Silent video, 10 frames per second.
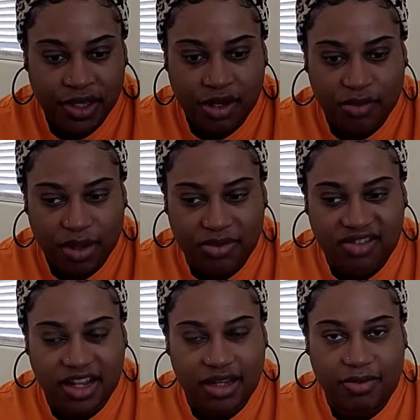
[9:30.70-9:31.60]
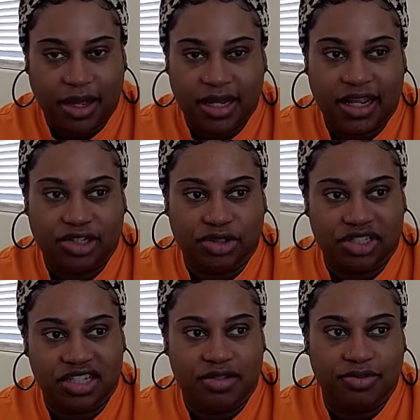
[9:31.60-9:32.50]
like when I'm styling my natural
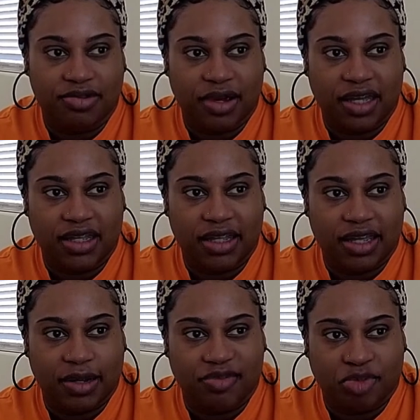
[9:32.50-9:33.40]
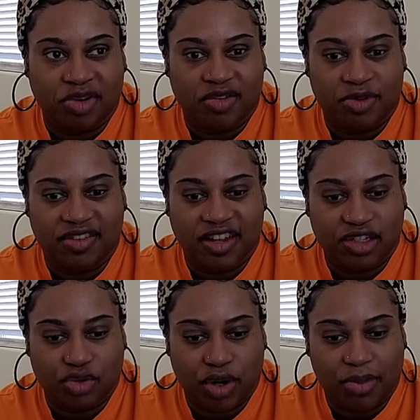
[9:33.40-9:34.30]
T W A and I'm supposed to be
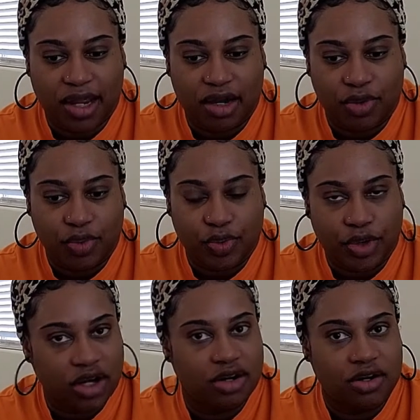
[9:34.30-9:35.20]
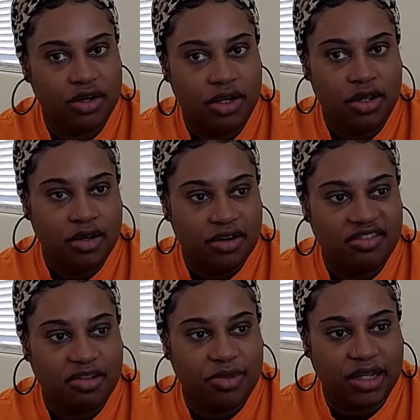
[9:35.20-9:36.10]
saturating my hair with water or
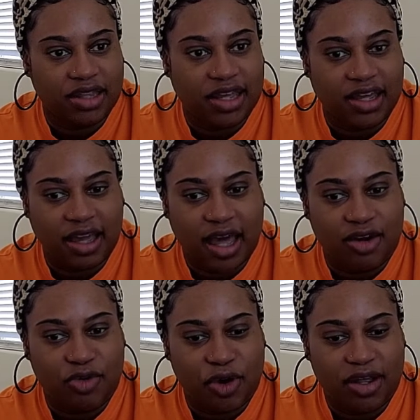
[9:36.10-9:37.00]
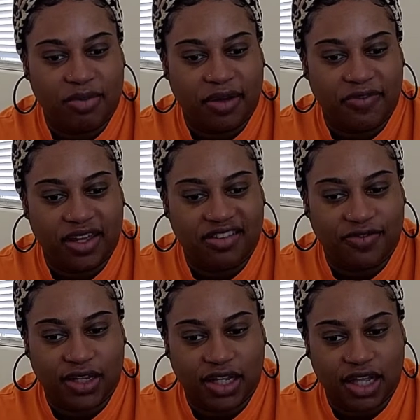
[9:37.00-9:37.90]
something like that. I don't want my face
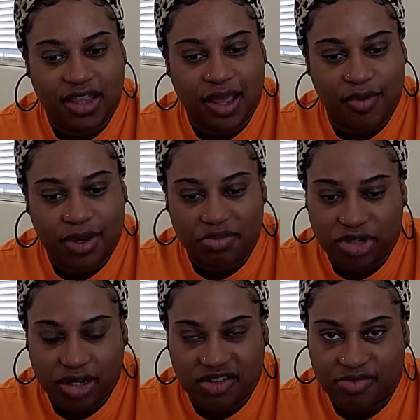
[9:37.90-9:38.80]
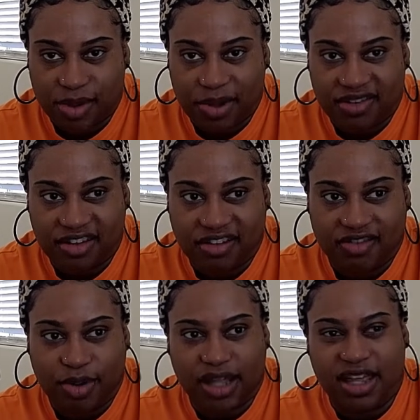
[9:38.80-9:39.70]
feeling like that when I'm trying to spray my setting
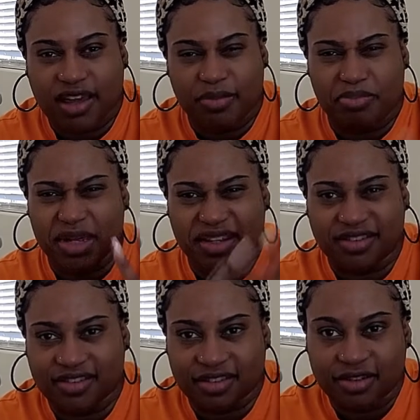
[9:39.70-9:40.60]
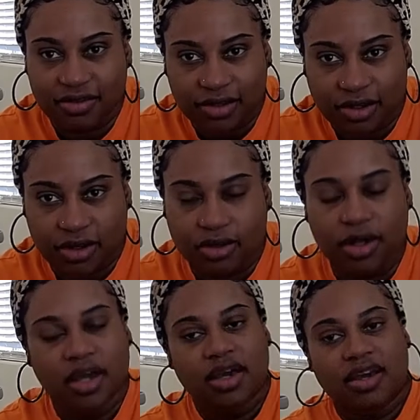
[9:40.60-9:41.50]
spray. I like a mist, you know?
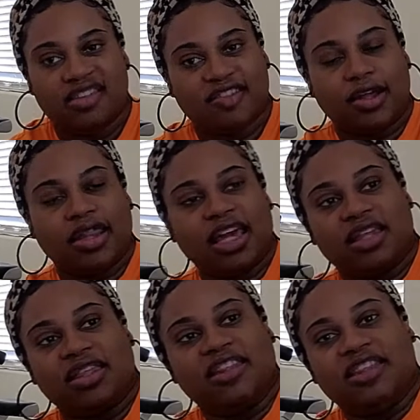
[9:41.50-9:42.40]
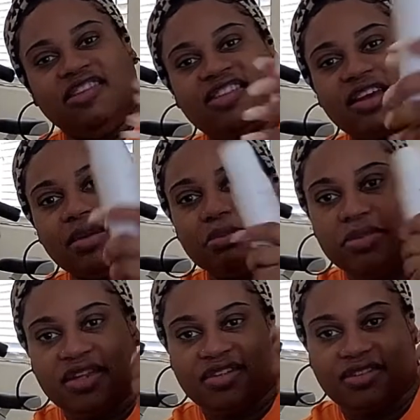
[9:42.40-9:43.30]
And so I like that these kind of
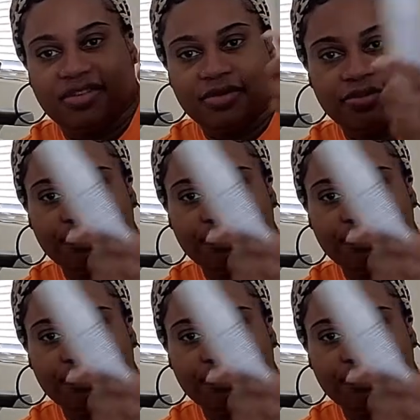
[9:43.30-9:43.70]
mist.